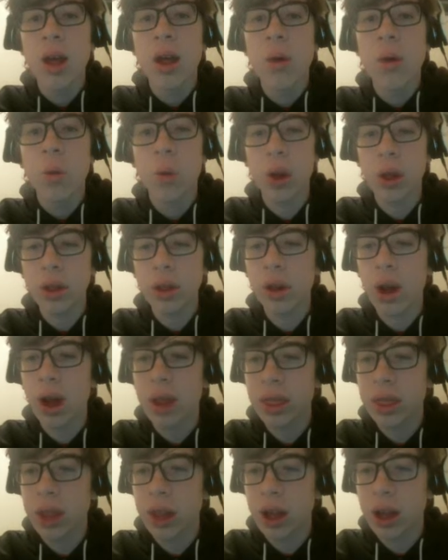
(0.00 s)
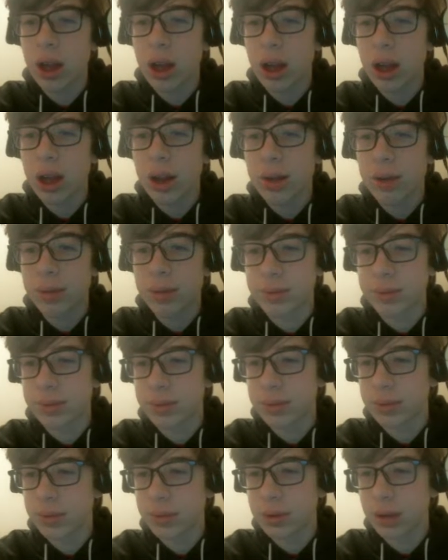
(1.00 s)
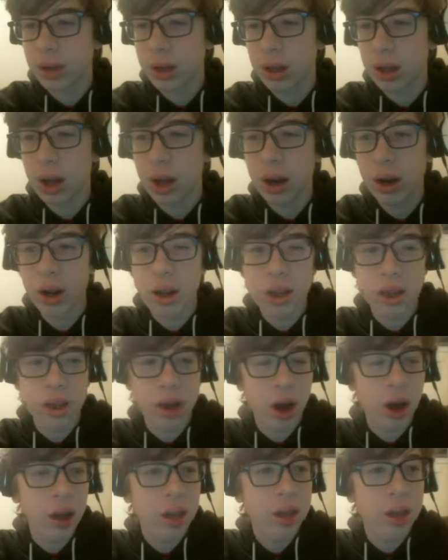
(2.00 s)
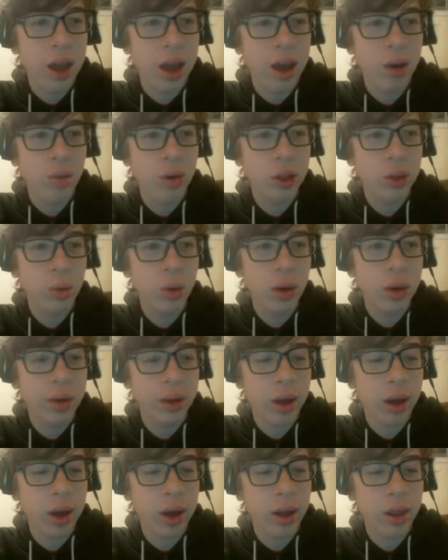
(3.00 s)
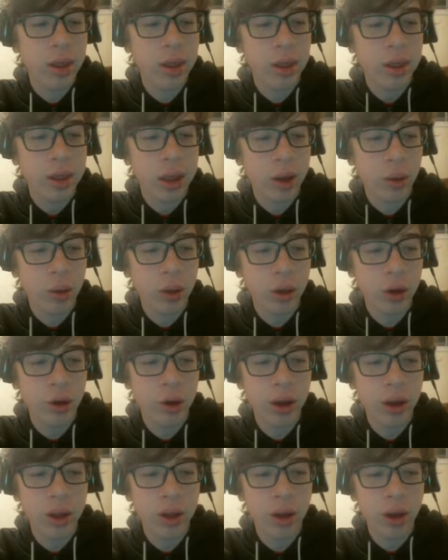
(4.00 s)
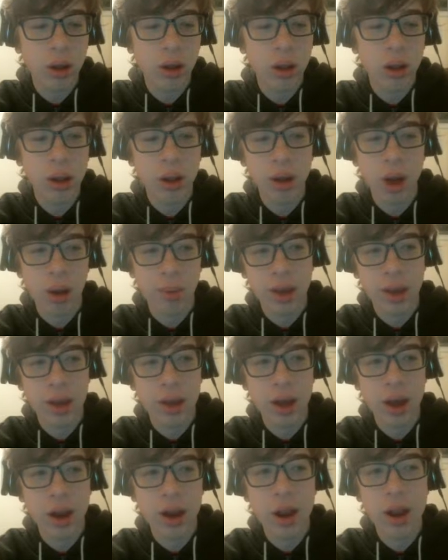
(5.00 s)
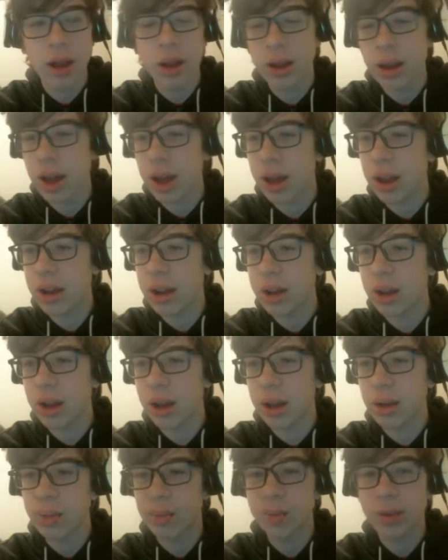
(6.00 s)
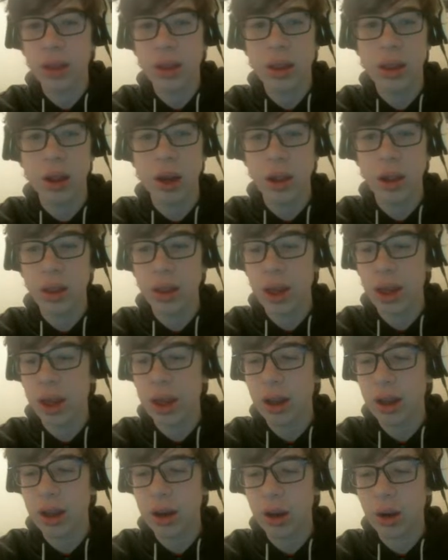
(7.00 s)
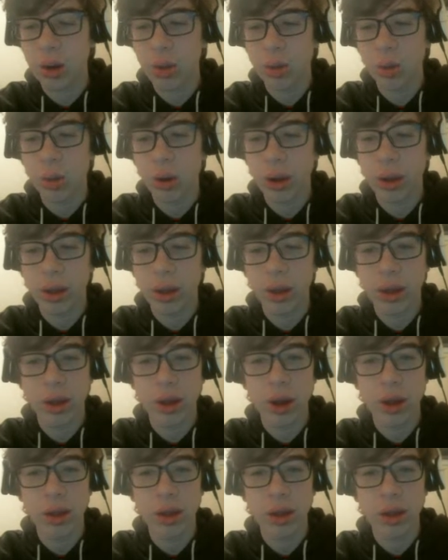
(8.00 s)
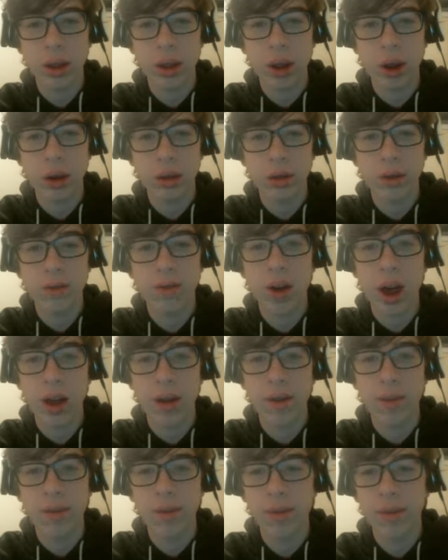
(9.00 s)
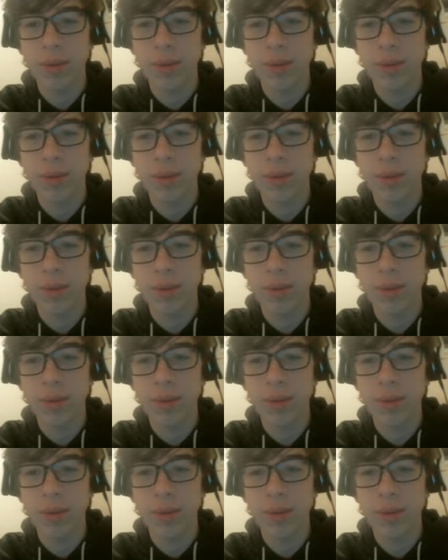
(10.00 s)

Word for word: We also got the got a uh, Dante, which was uh, taken with a grain of salt, Sabi said, and uh, Dante, you know, was not character 5.